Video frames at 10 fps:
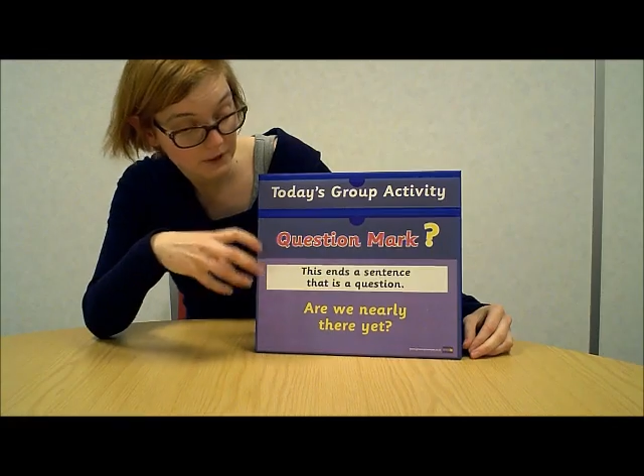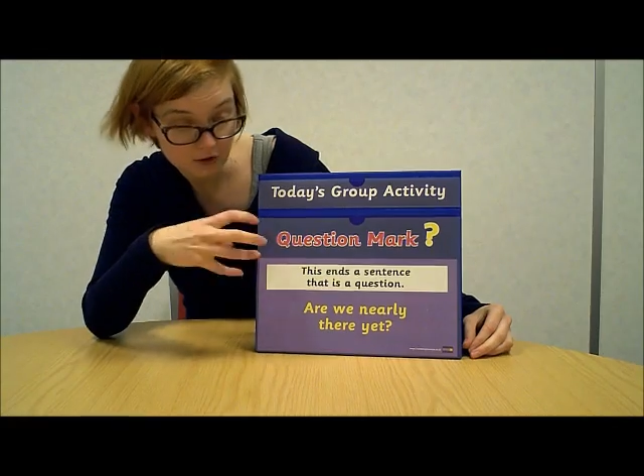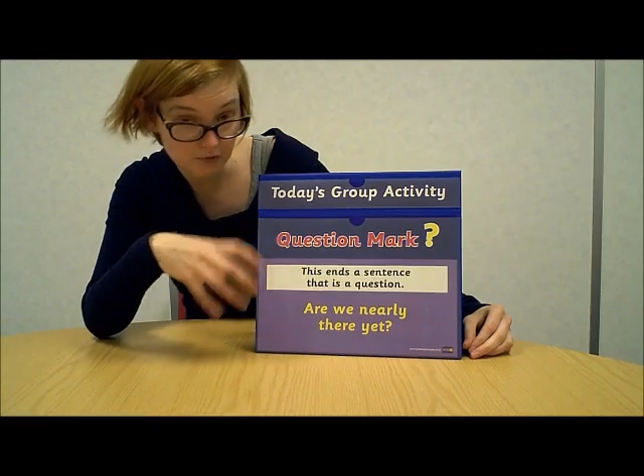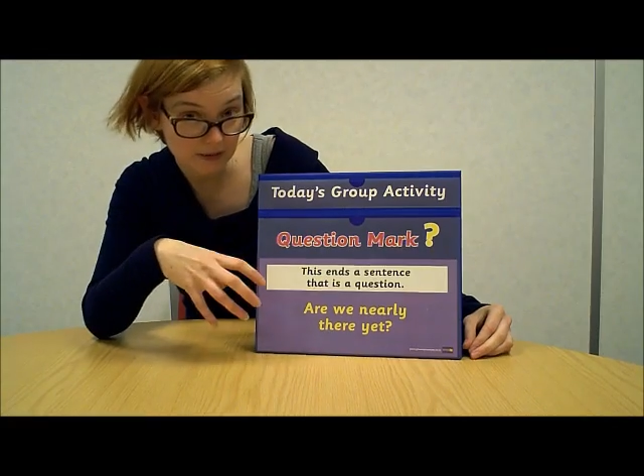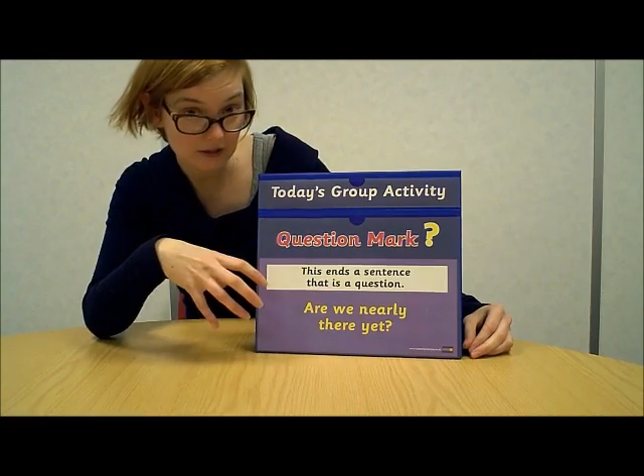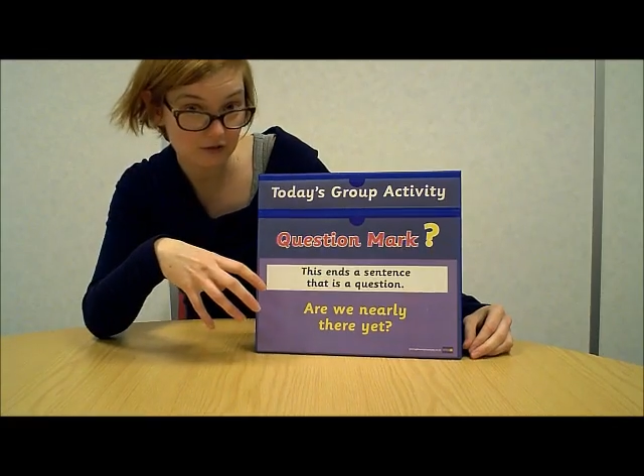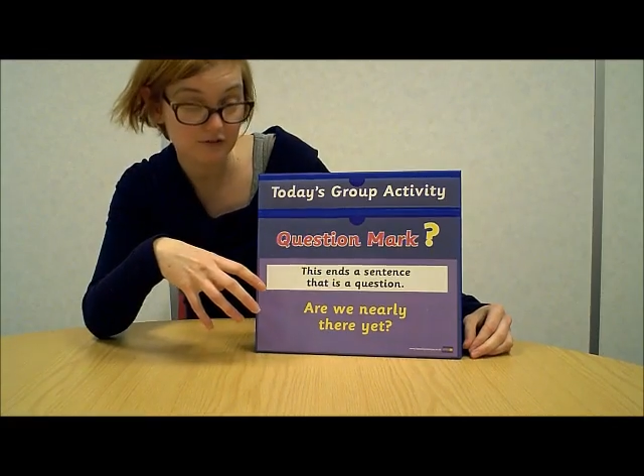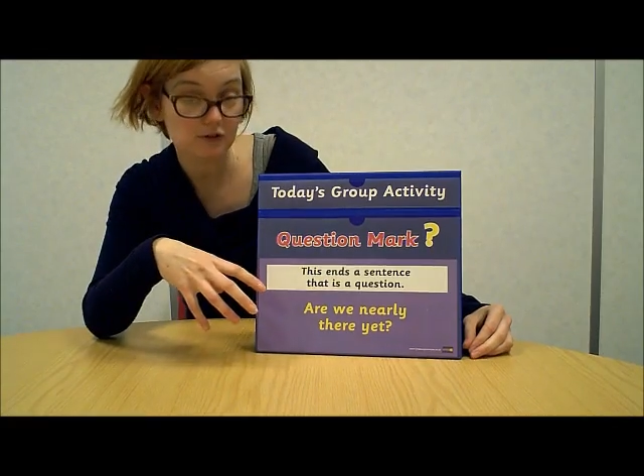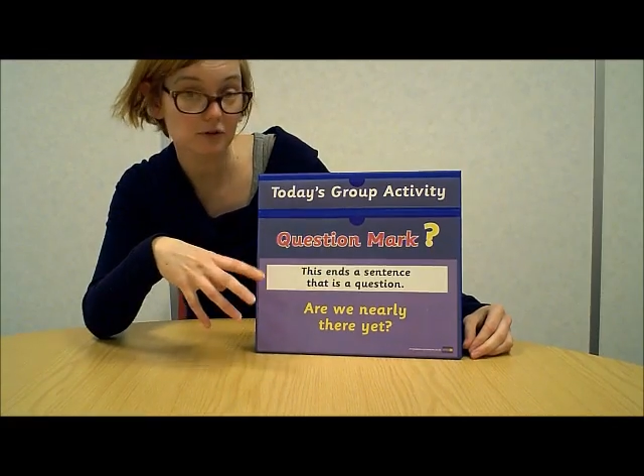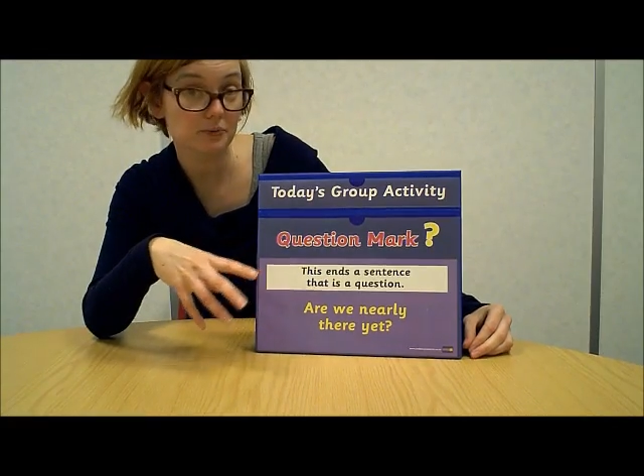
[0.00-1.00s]
which is really good
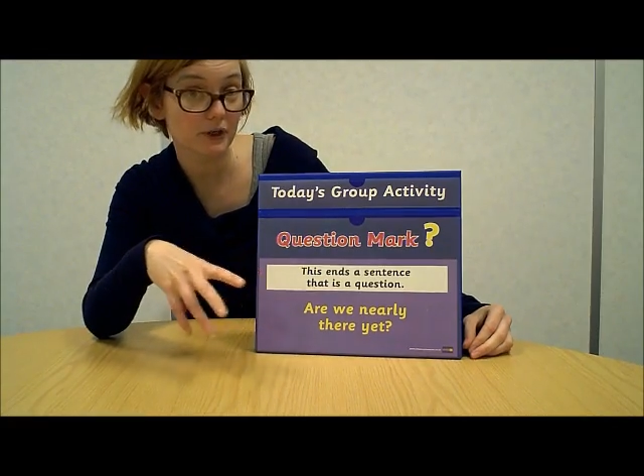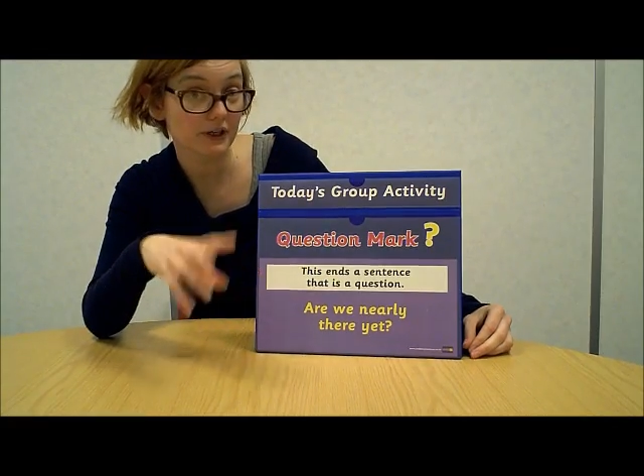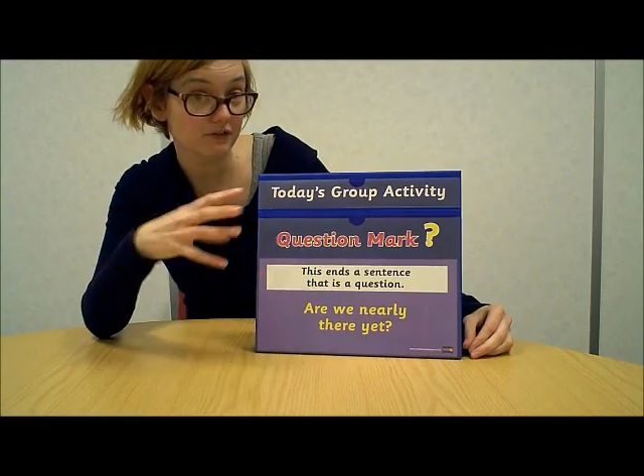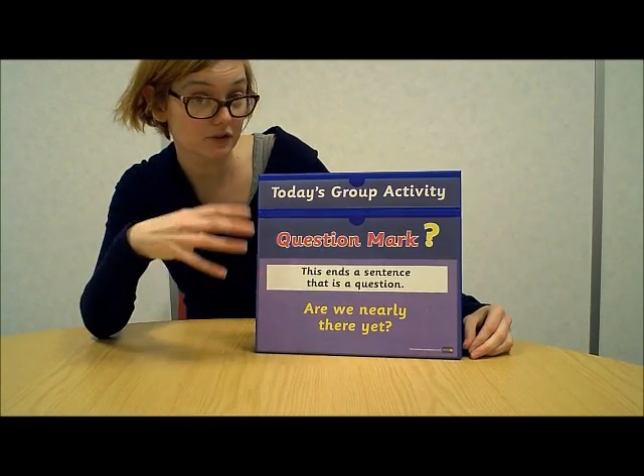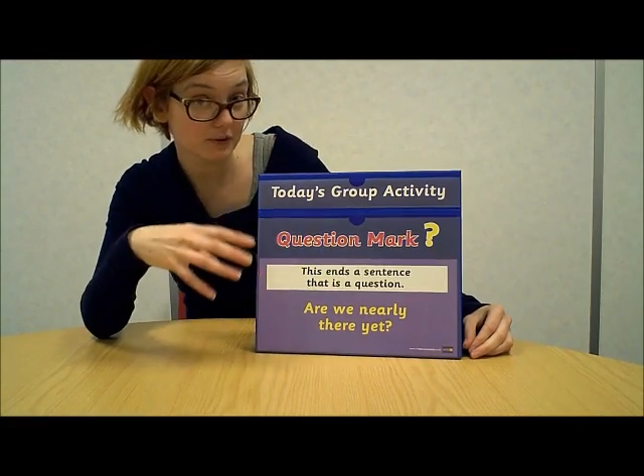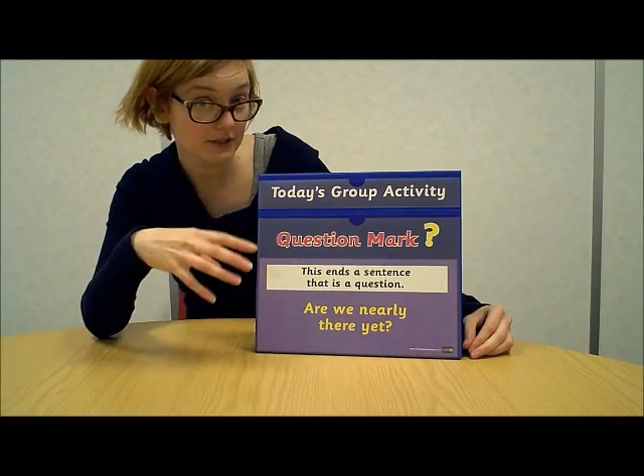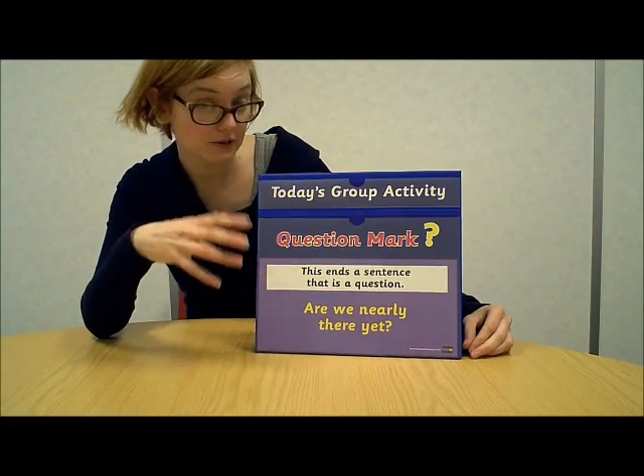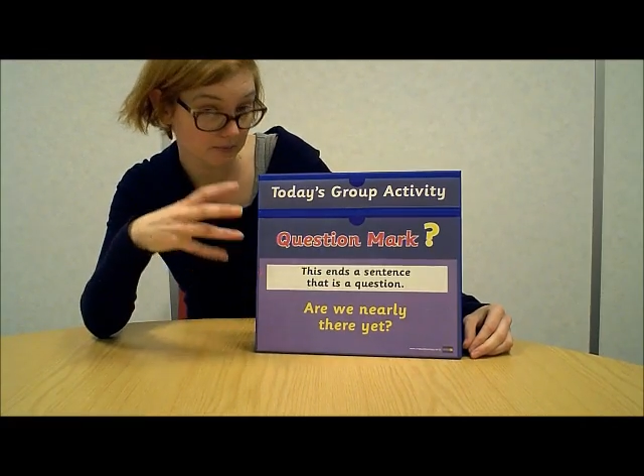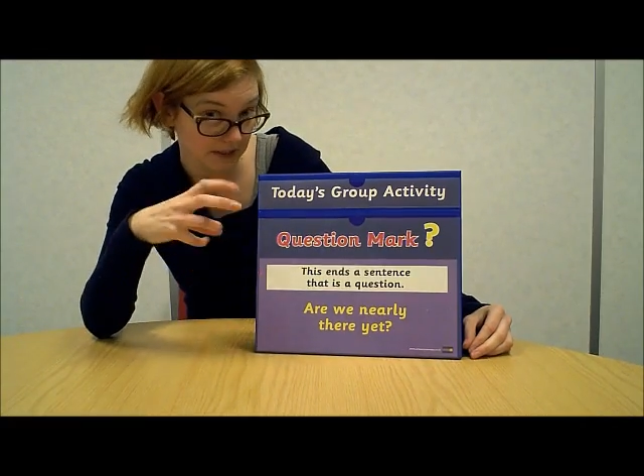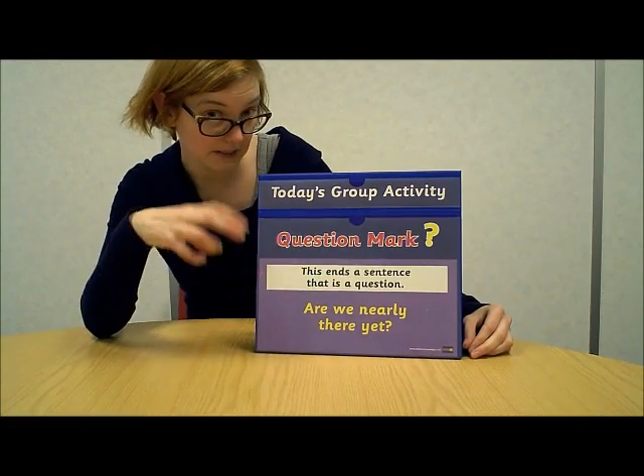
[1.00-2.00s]
for group work if you're doing
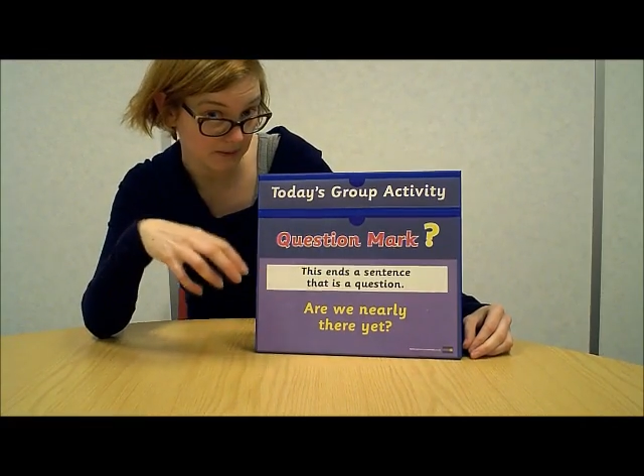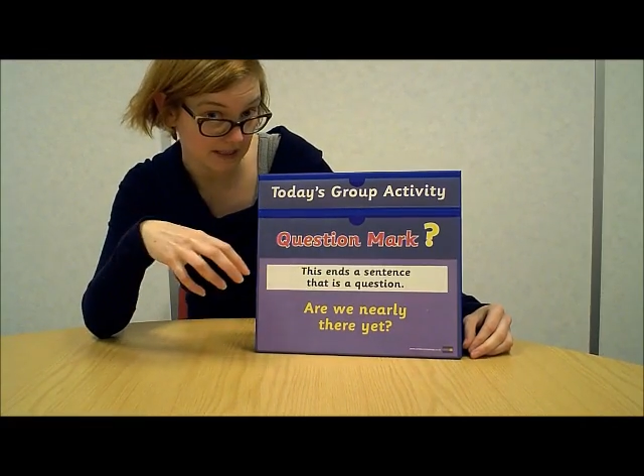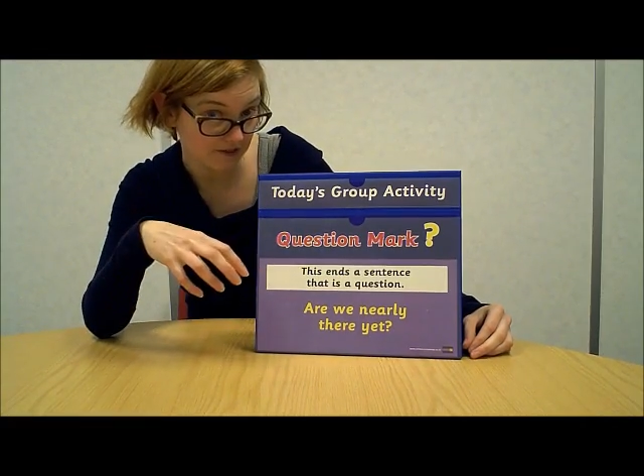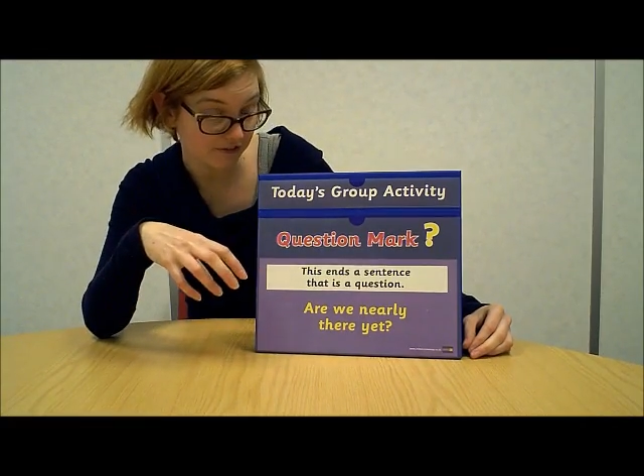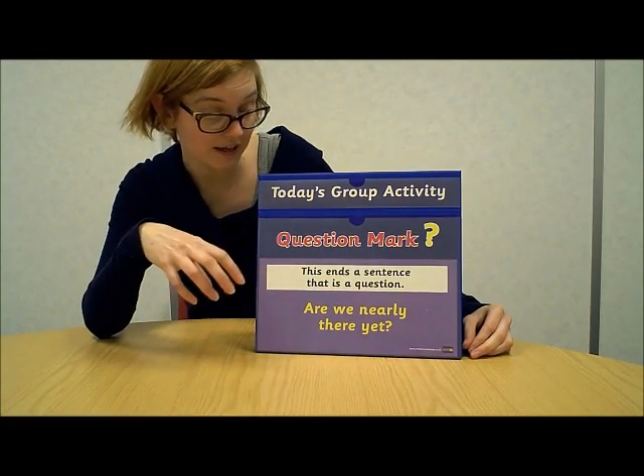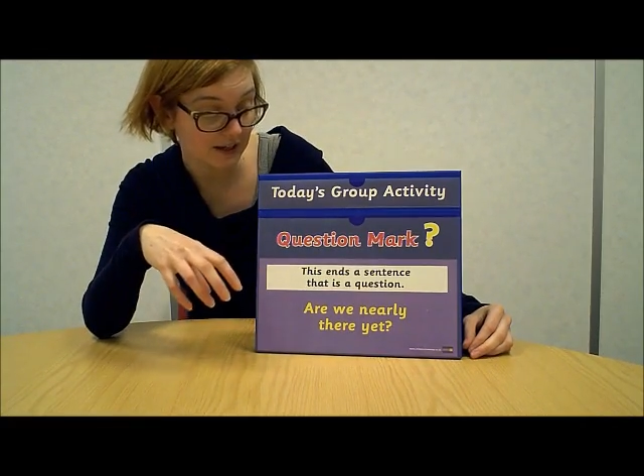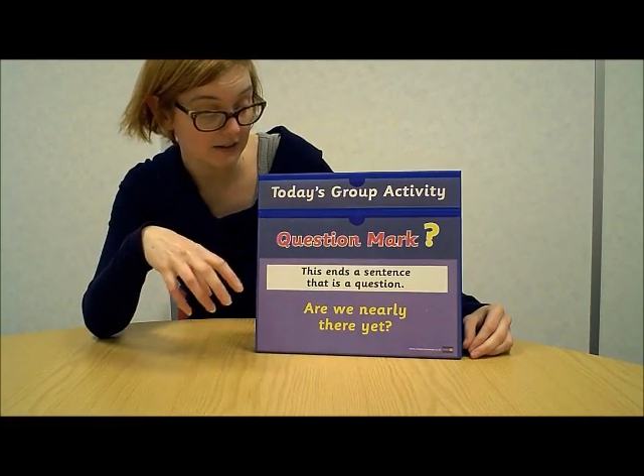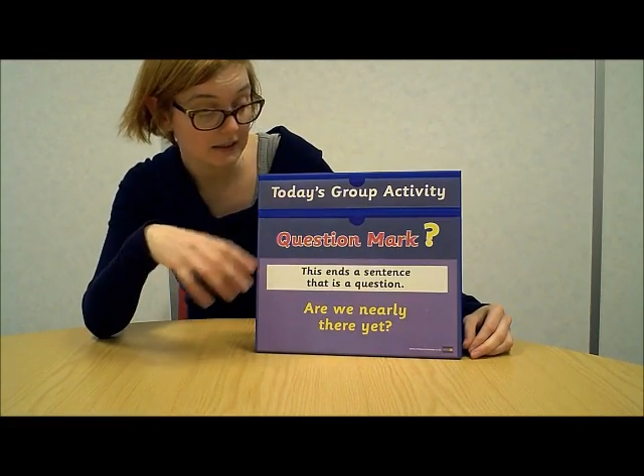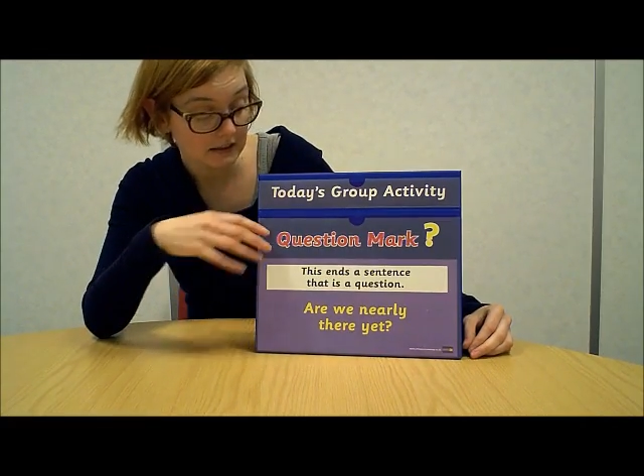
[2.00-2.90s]
something specific,